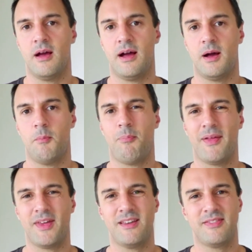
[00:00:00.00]

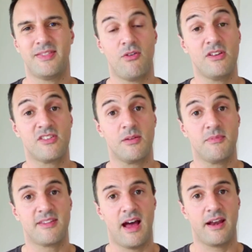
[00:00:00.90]
but then there is some
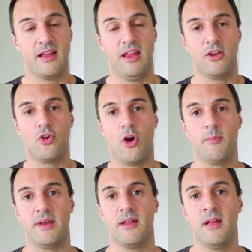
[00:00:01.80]
data in
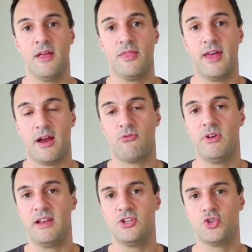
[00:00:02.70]
common that
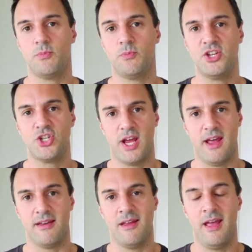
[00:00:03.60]
really should be
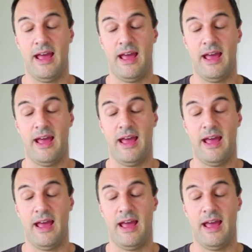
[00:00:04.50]
shared.